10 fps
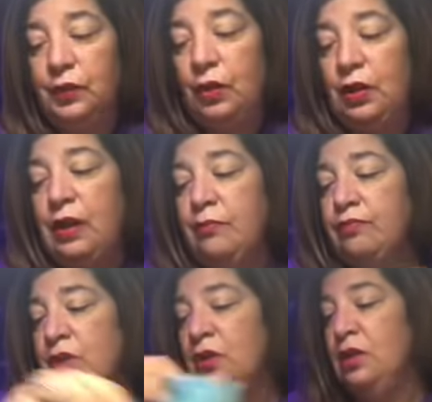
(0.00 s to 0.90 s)
Okay,
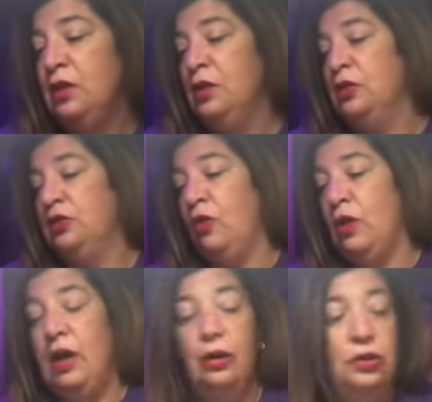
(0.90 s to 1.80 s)
so
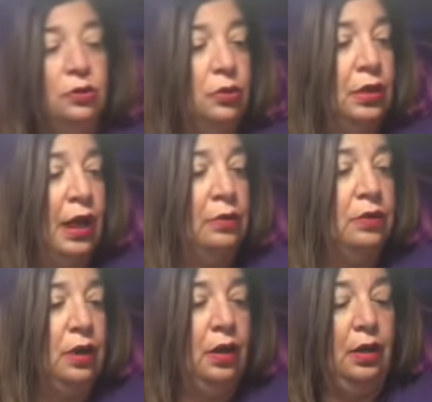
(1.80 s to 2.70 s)
I also took
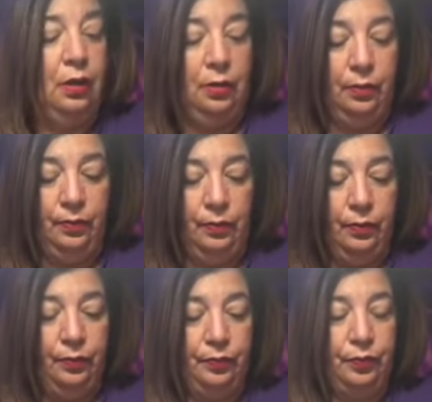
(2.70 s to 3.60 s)
out uh,
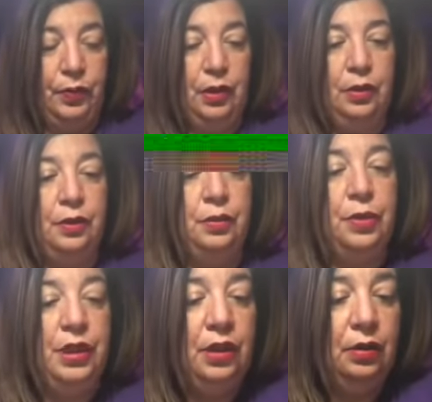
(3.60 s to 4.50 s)

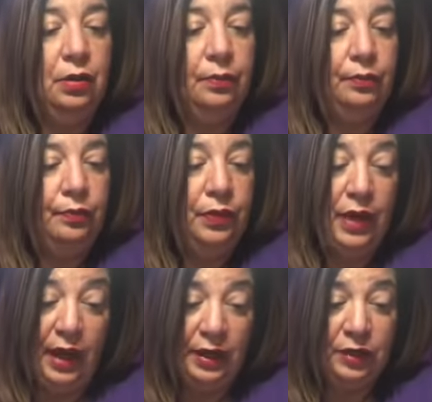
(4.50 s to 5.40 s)
three
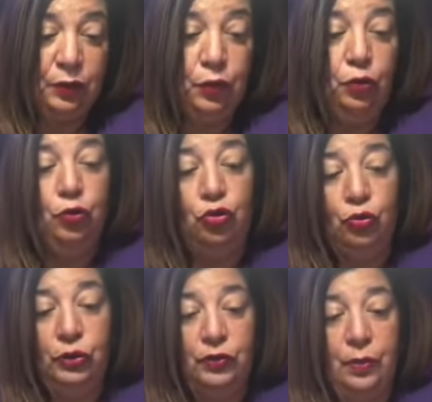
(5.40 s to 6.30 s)
decks for you to
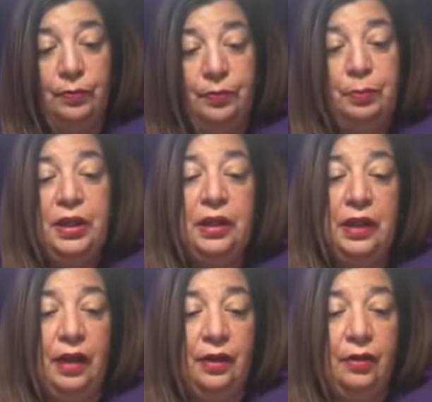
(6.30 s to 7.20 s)
choose from. Pick a
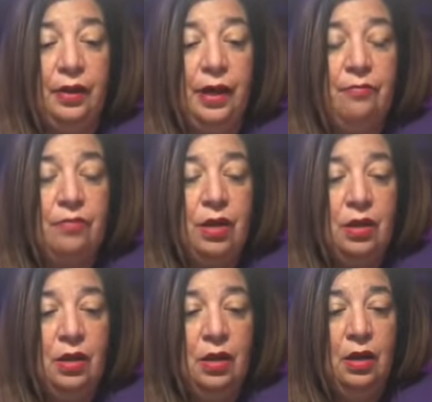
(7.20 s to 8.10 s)
deck, okay?
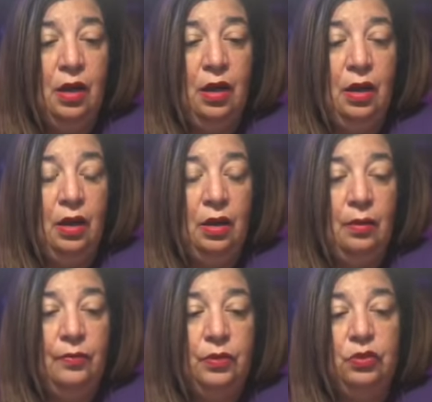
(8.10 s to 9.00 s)

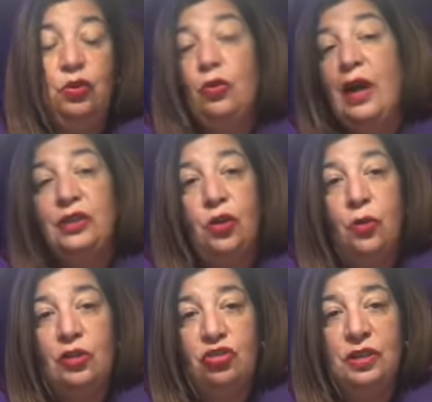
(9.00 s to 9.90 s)
Um, so you ask your
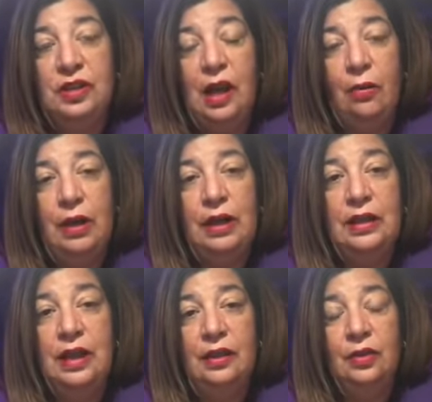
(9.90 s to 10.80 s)
questions now, and
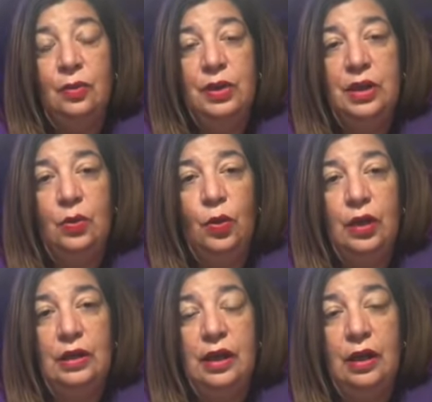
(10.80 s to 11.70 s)
at the end of the reading, we're
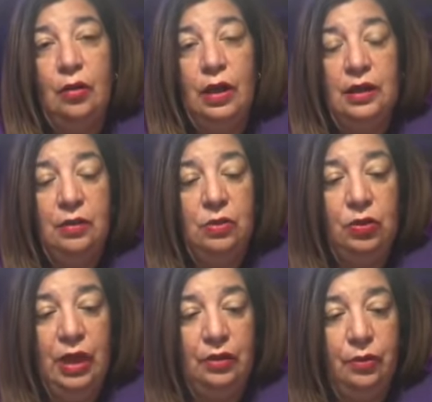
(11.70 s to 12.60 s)
going to take a look at them
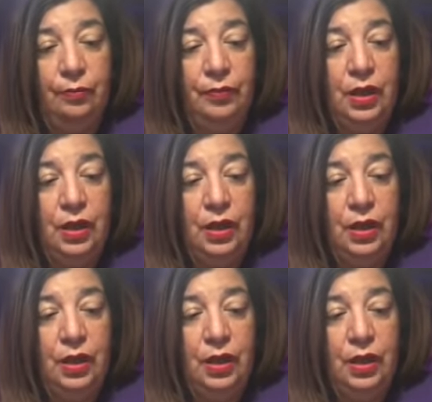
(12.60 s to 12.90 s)
together.